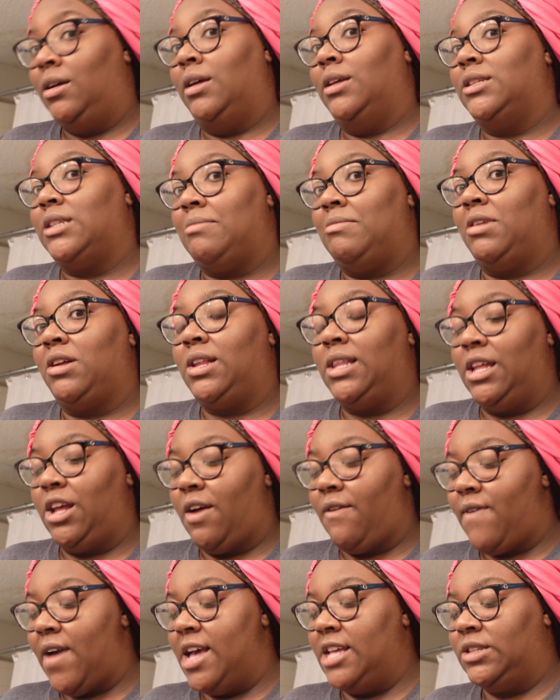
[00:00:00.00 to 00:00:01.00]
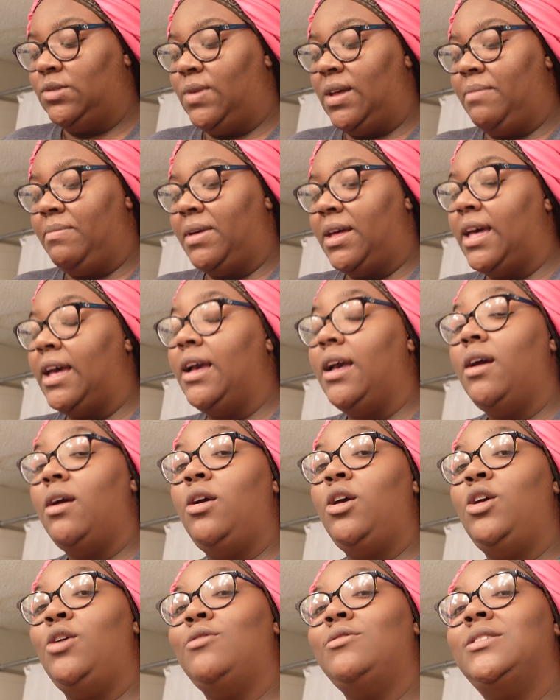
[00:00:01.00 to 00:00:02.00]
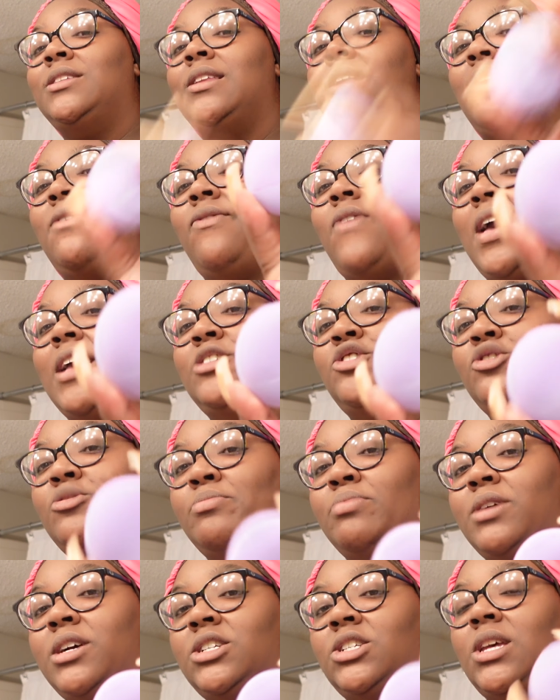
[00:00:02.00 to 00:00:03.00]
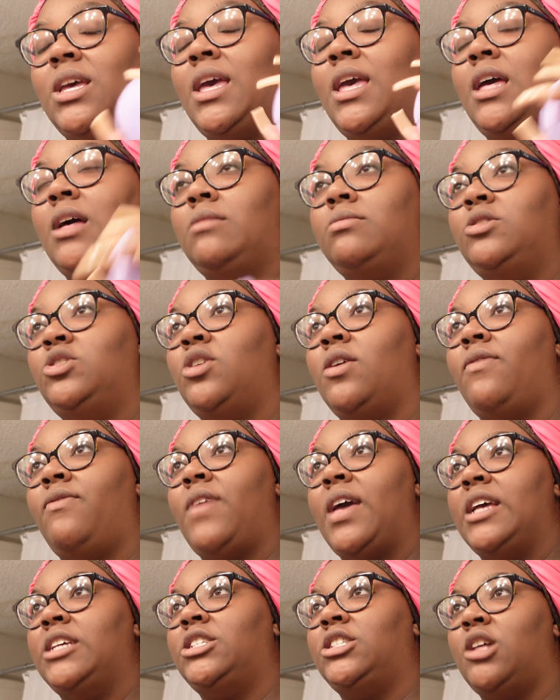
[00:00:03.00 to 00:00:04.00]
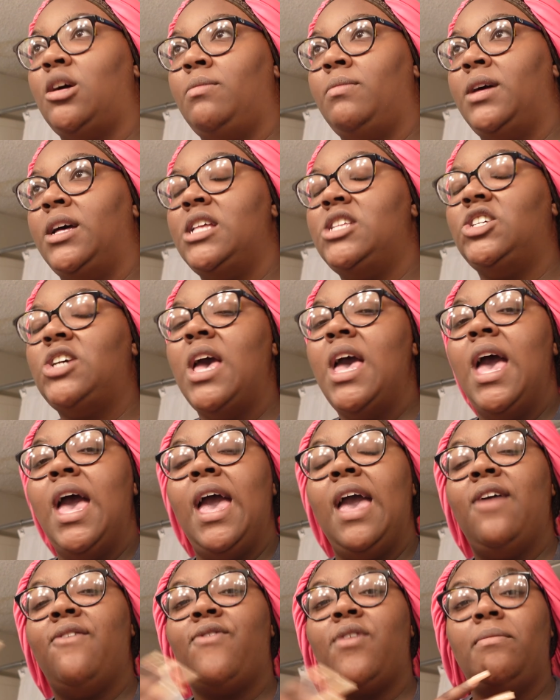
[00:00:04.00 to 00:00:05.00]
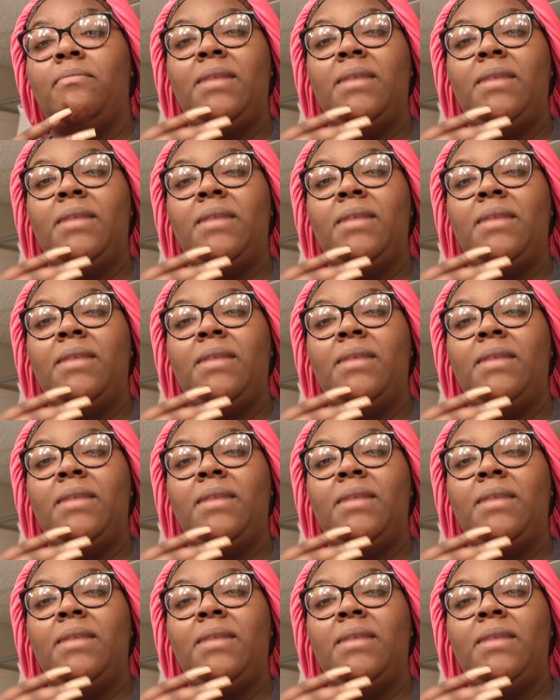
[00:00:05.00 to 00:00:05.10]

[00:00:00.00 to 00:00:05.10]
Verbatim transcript: something to clean your face with but using a facial brush it helps your face so much and for